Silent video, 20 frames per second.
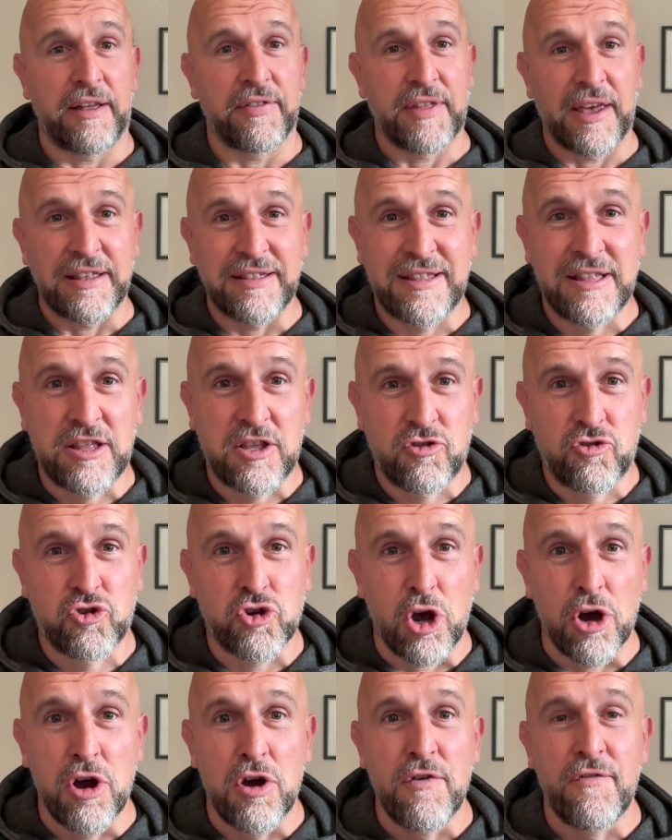They
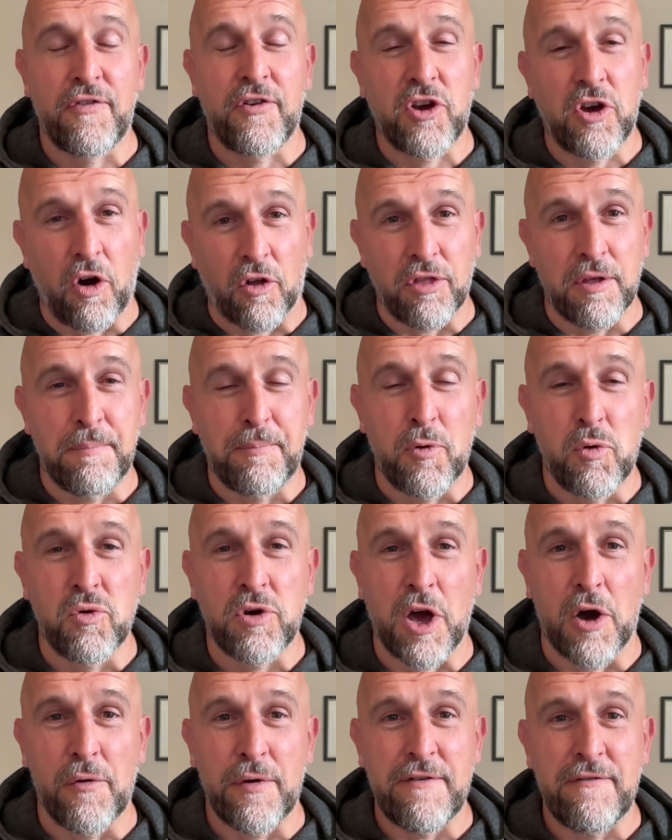drove, got the ball
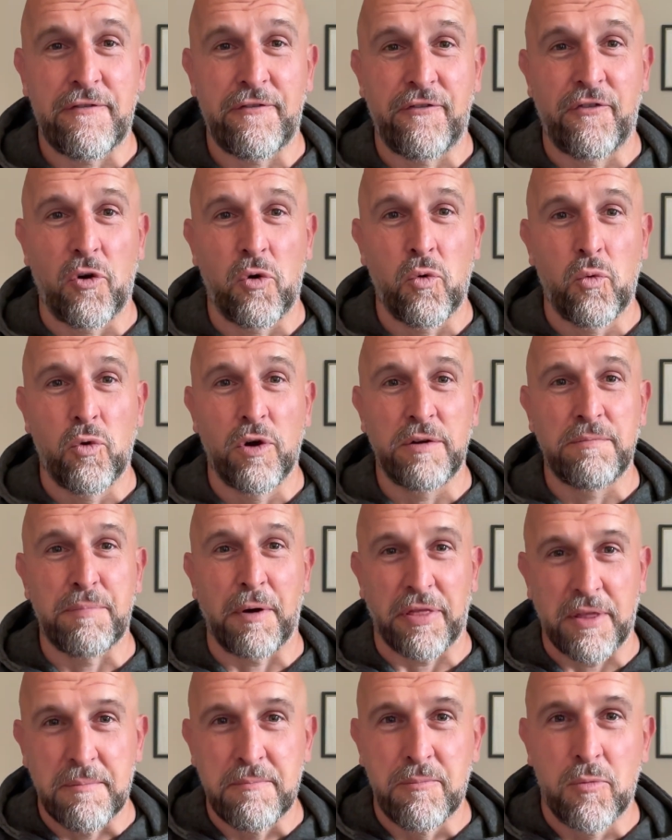going forward,
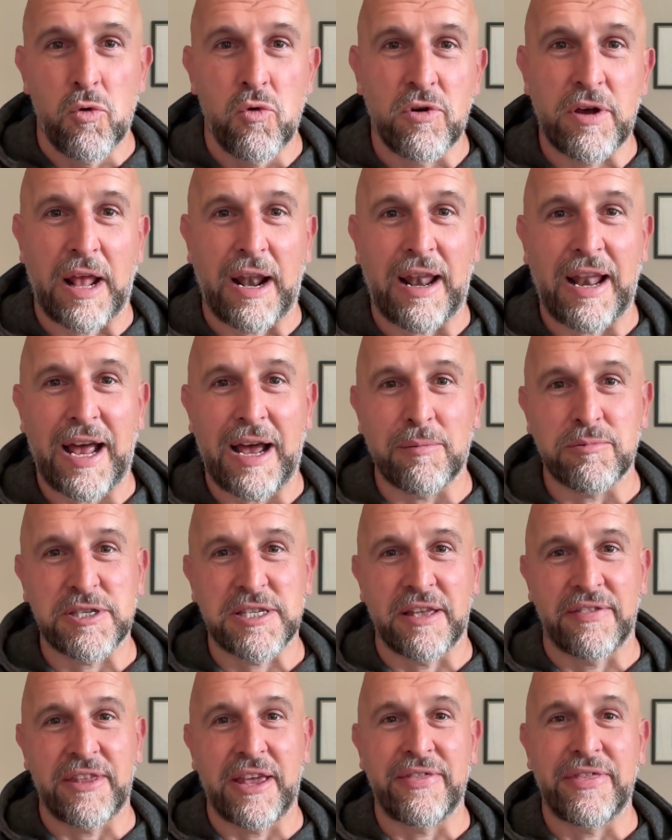but the maul collapsed,
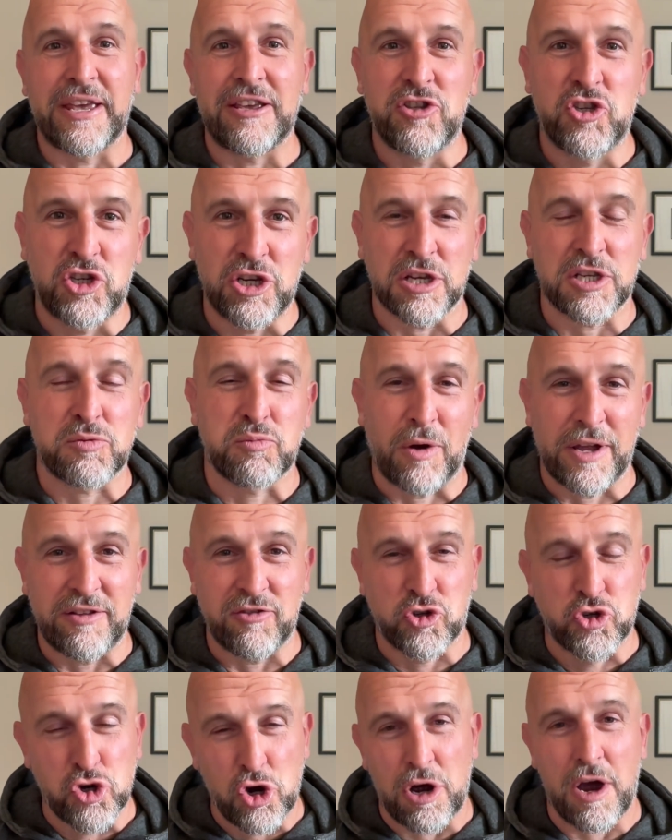and then they just went
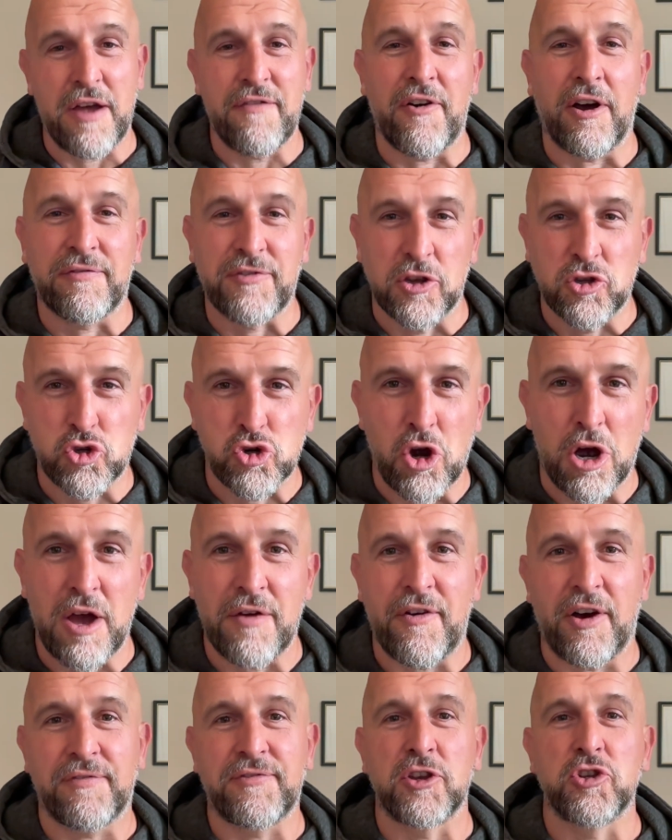drive after drive
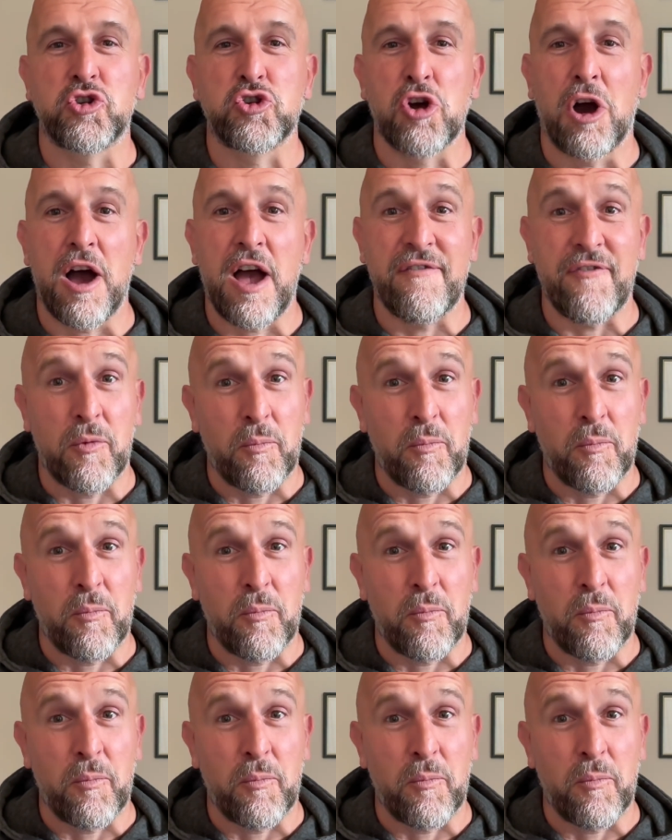after drive.